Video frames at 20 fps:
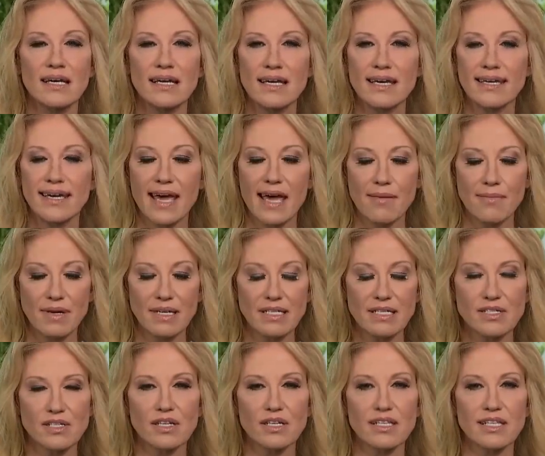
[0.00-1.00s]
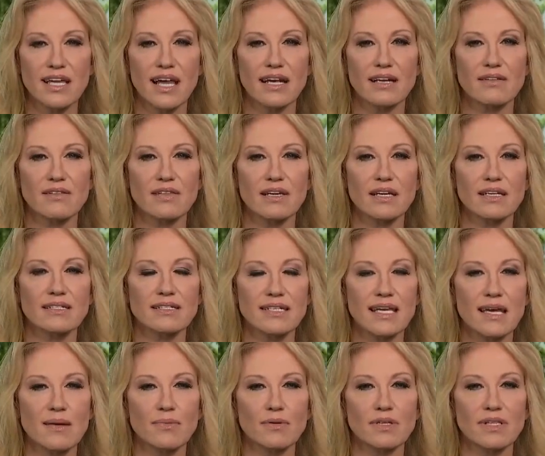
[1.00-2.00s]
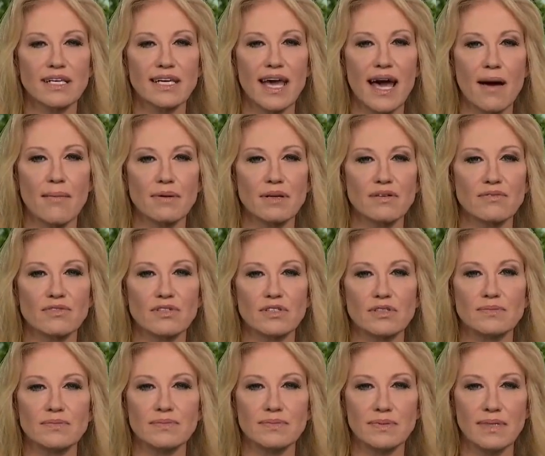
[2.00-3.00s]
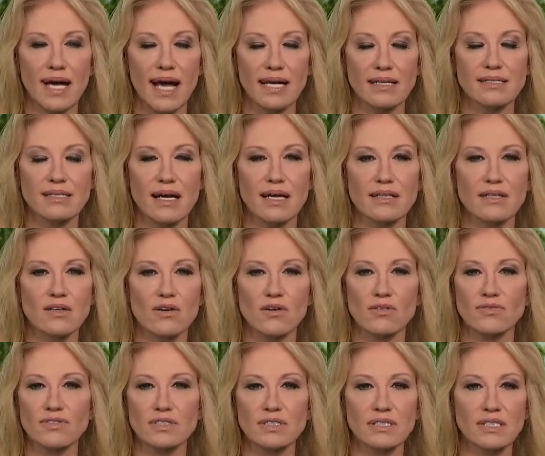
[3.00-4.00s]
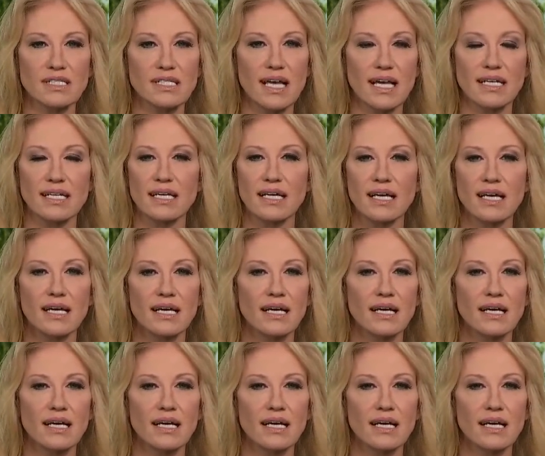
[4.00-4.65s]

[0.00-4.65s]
He came in, stood at the end of the table in the cabinet room outside the Oval and said,